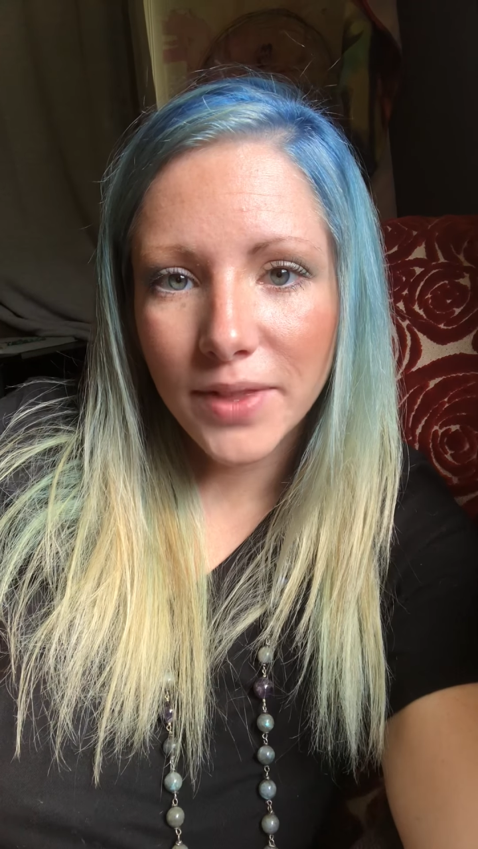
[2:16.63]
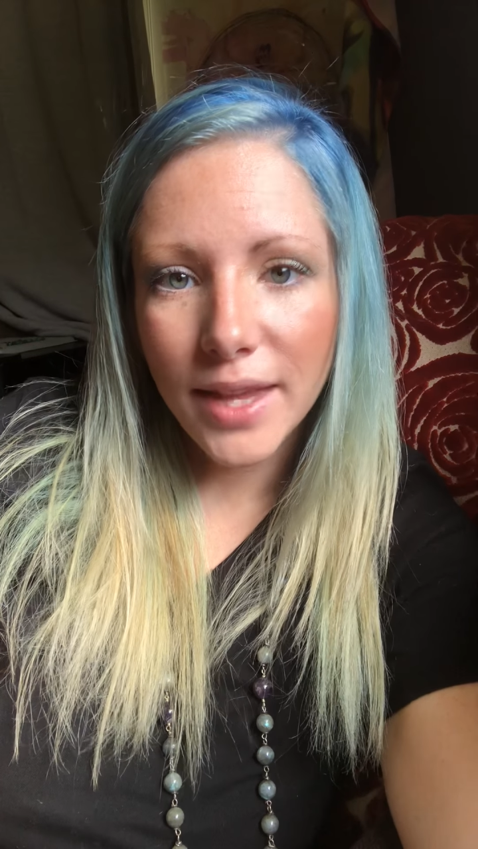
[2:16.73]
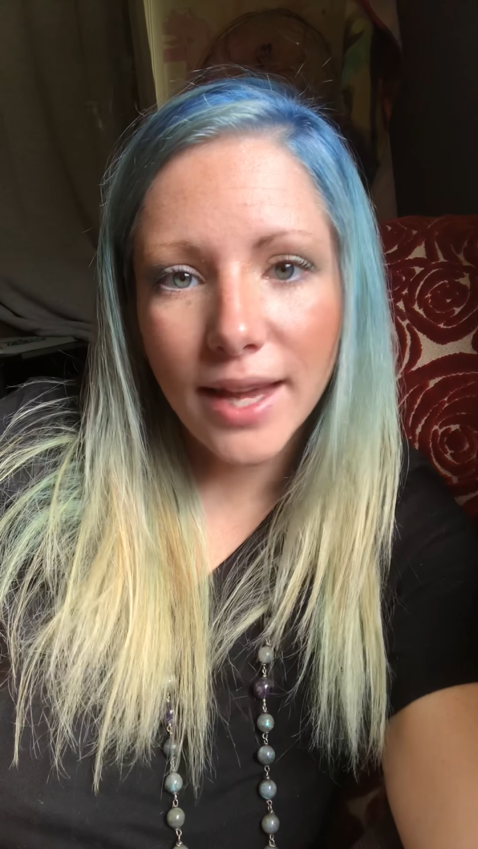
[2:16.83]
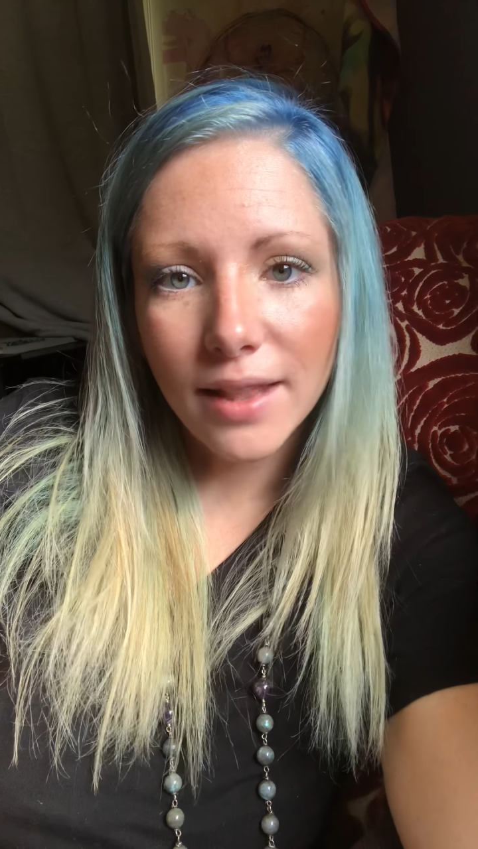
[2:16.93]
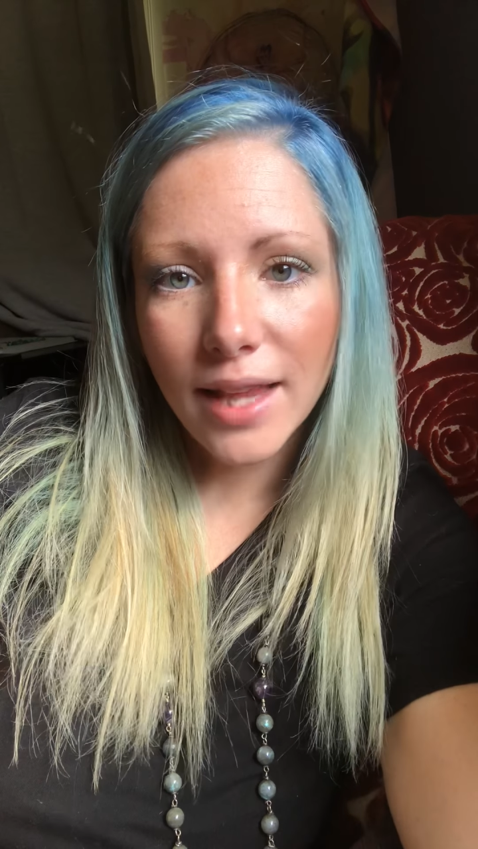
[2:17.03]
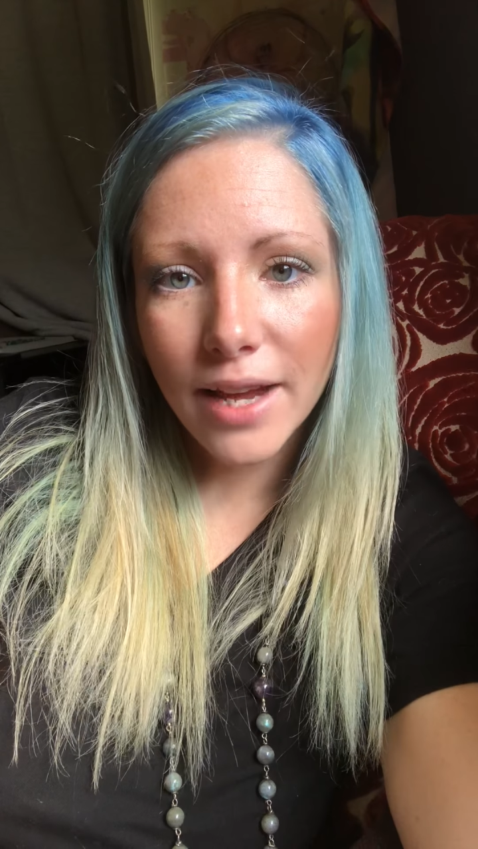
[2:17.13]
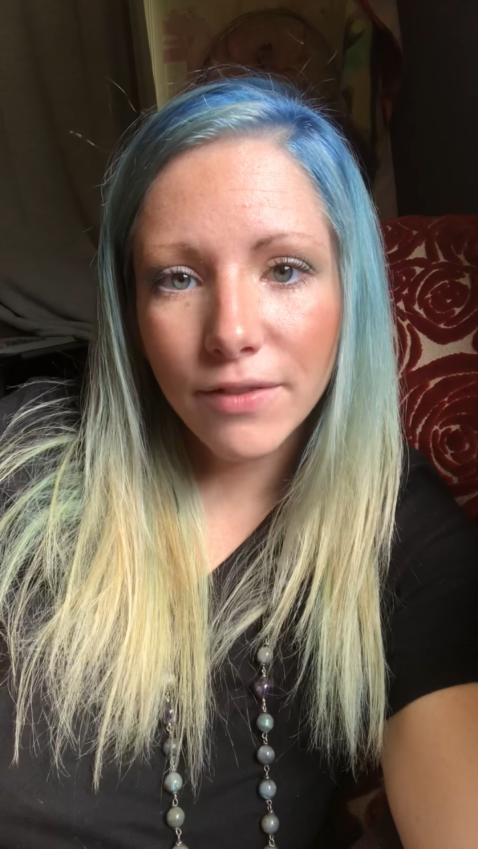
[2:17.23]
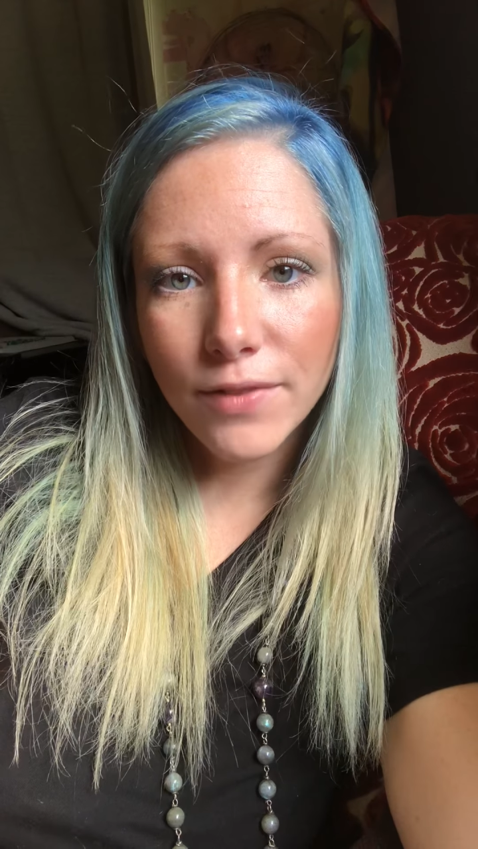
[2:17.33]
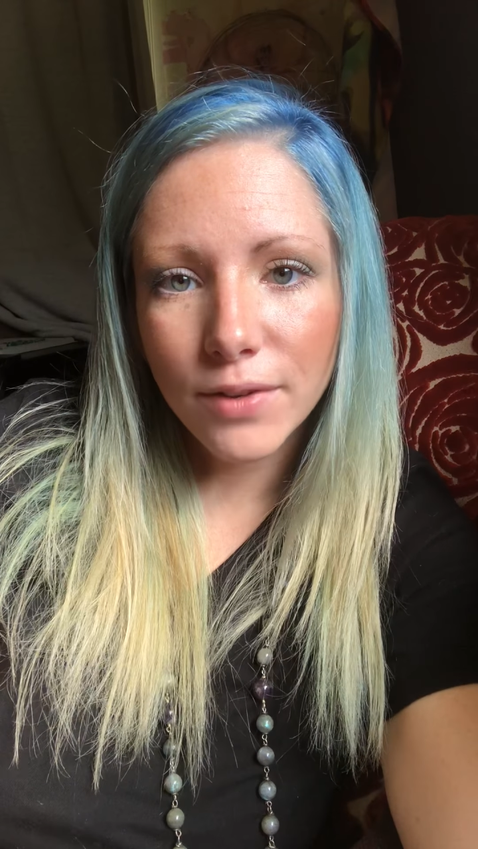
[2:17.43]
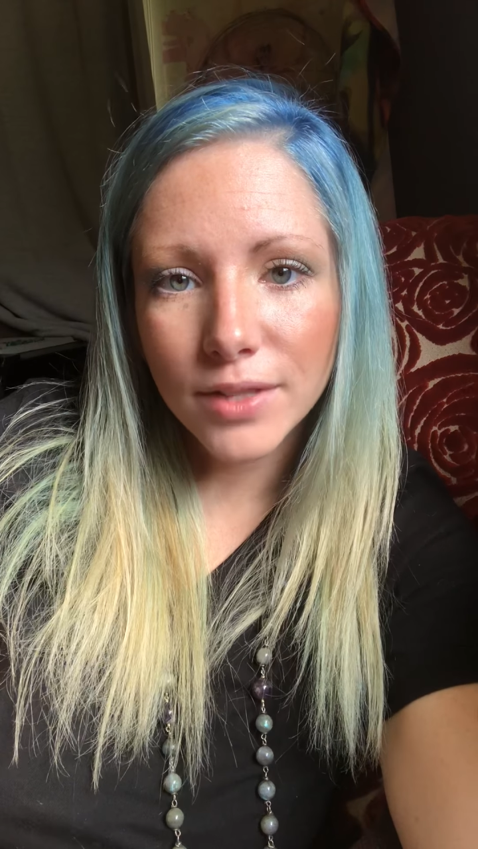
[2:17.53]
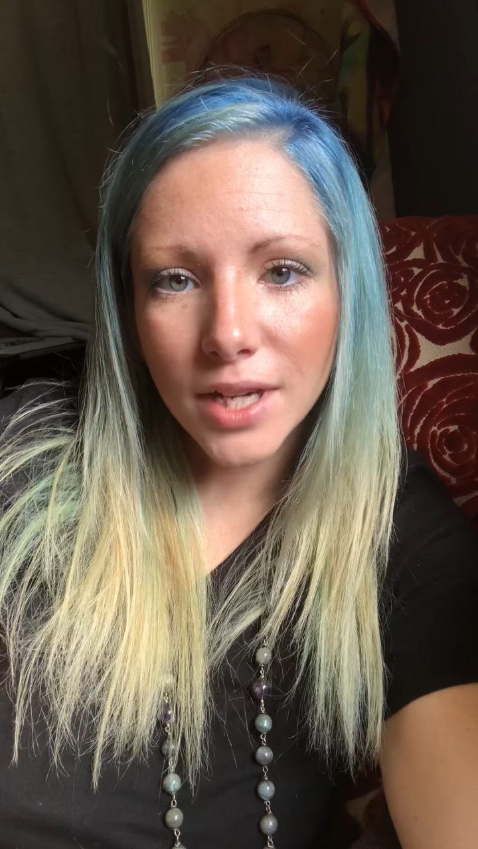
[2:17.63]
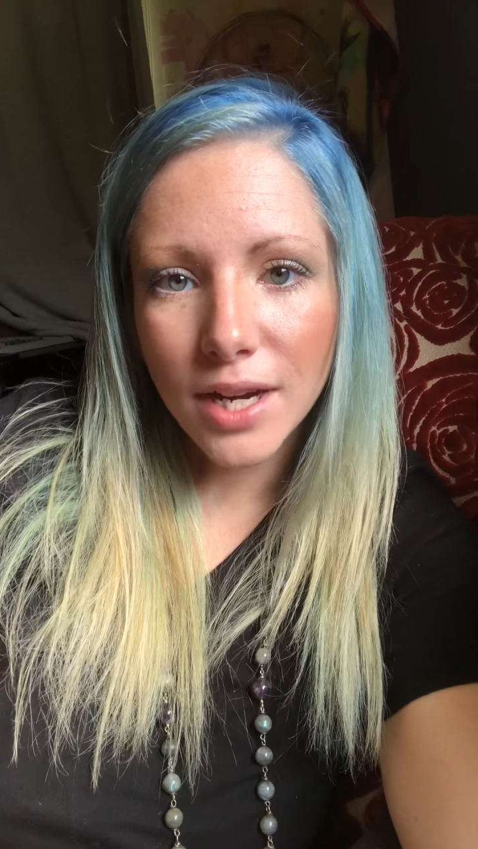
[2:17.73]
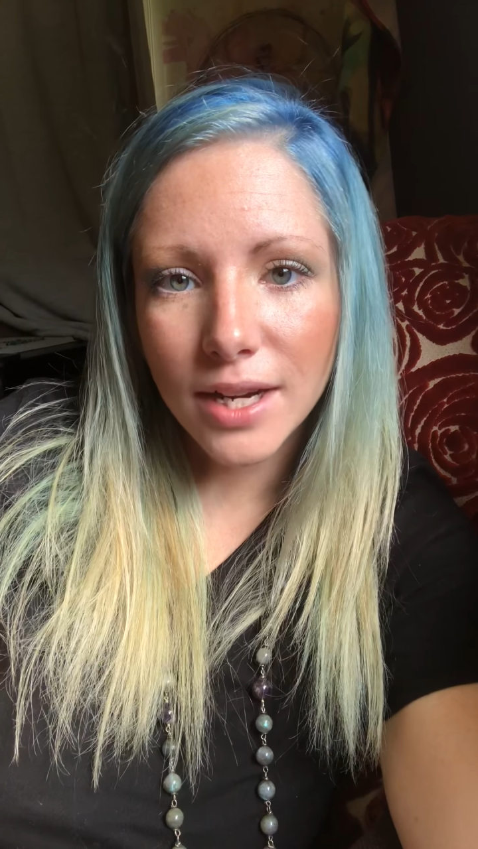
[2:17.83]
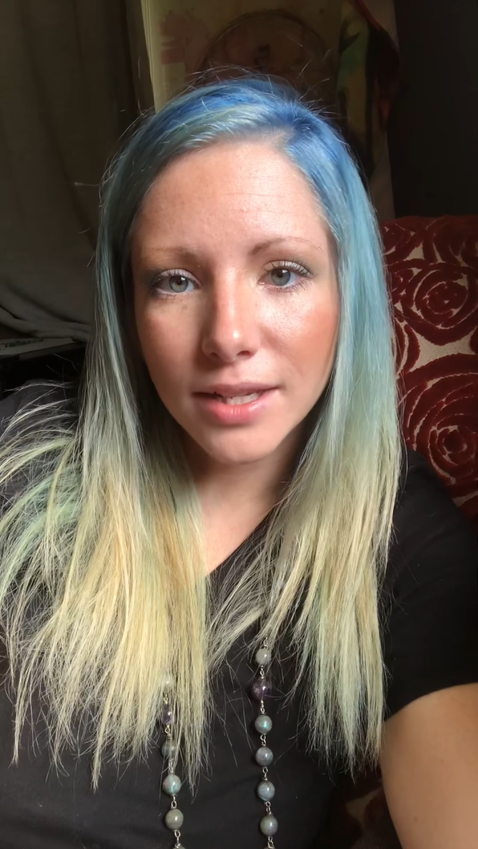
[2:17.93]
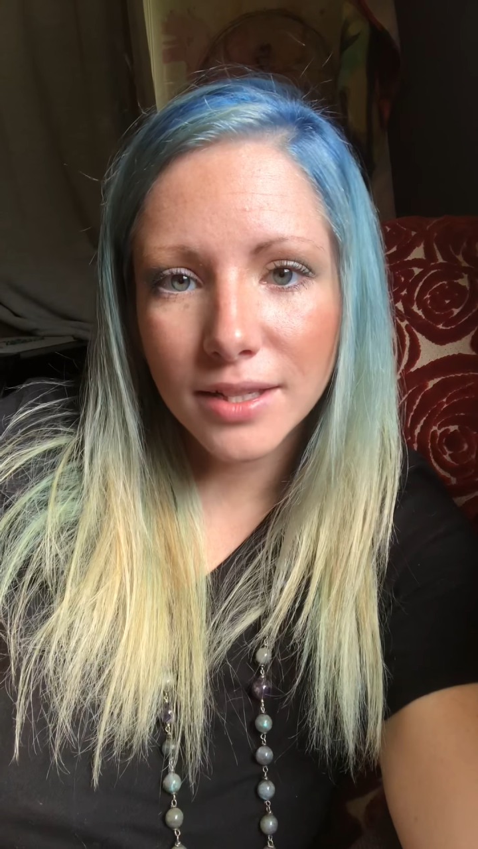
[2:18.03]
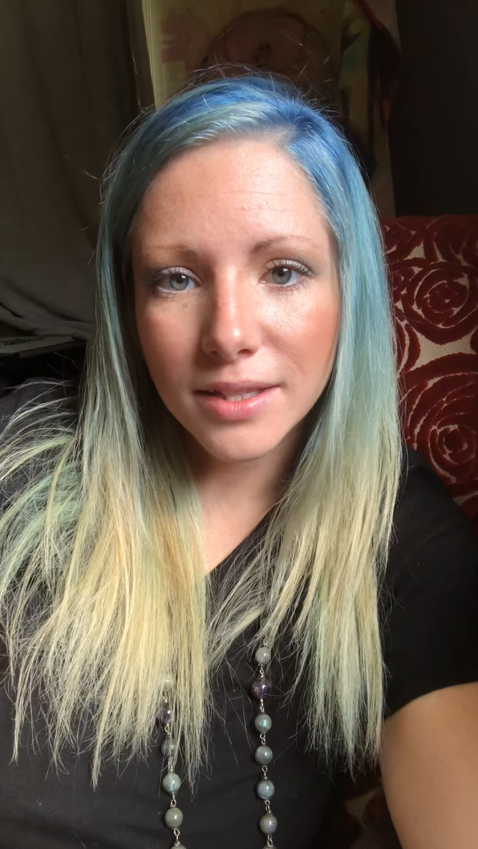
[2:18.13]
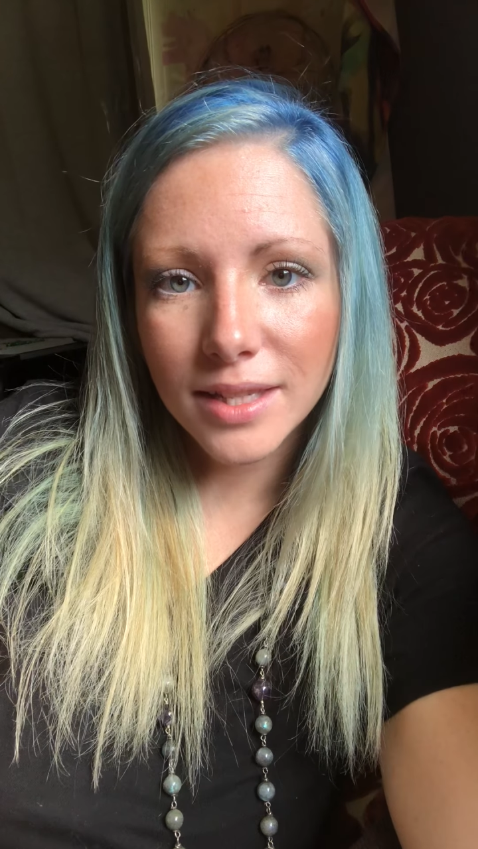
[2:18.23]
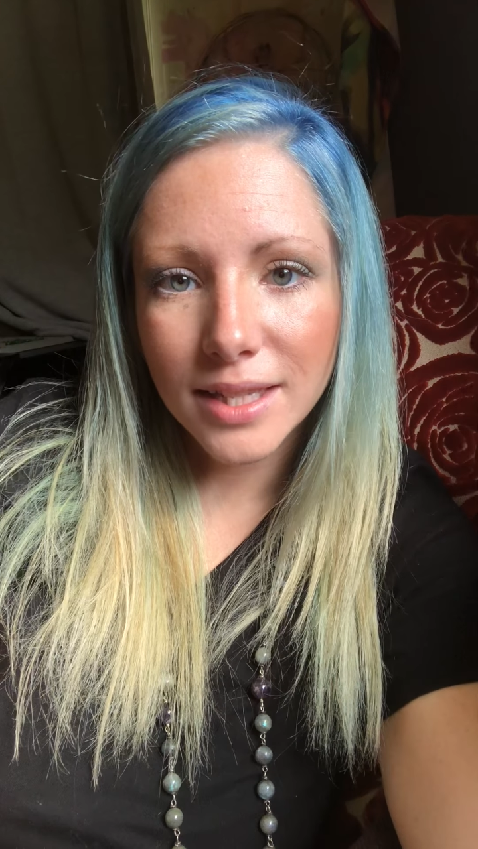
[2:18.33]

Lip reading: that light photons